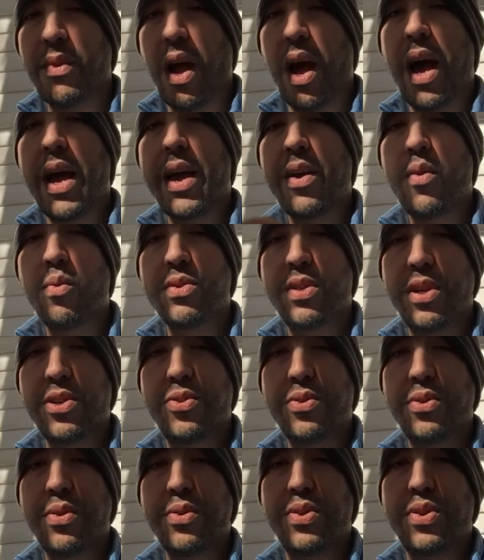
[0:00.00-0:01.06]
I was
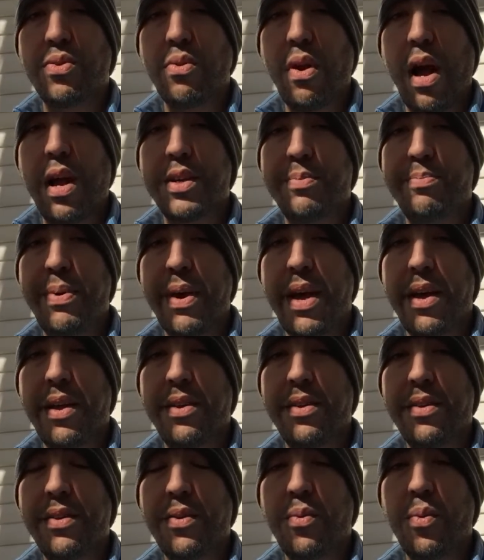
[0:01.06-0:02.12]
introduced to Ross
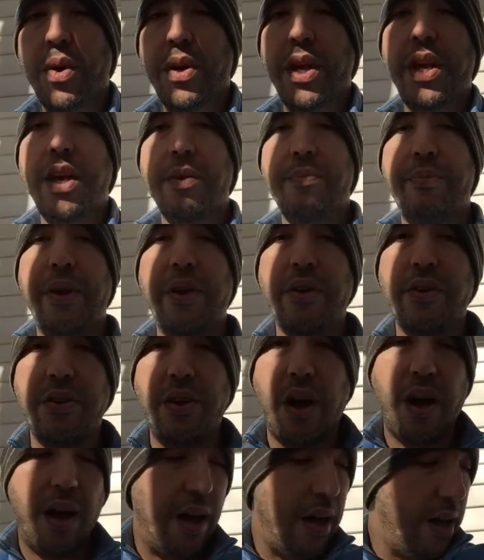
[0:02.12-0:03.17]
Ben when he
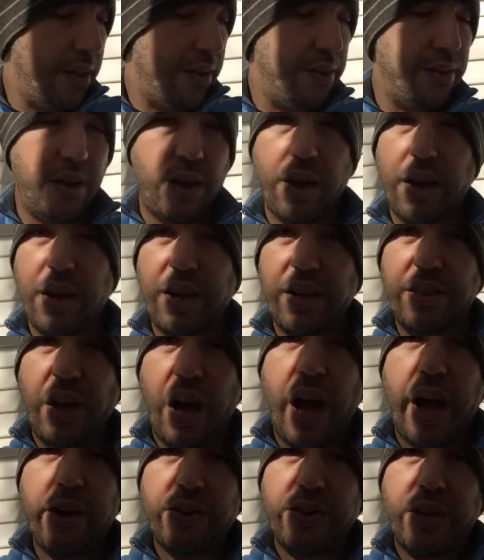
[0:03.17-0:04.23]
appeared on
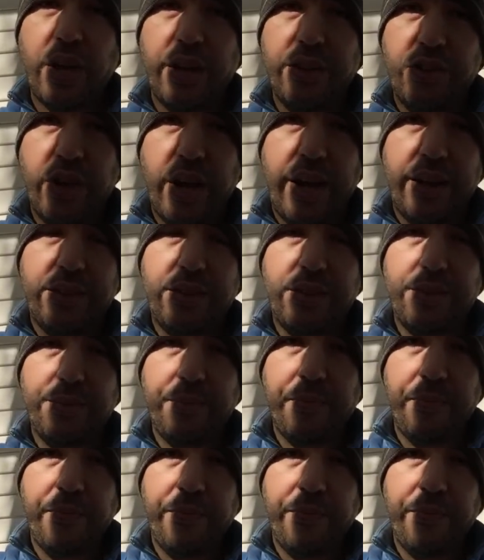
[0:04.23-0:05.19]
the Higher Side Chats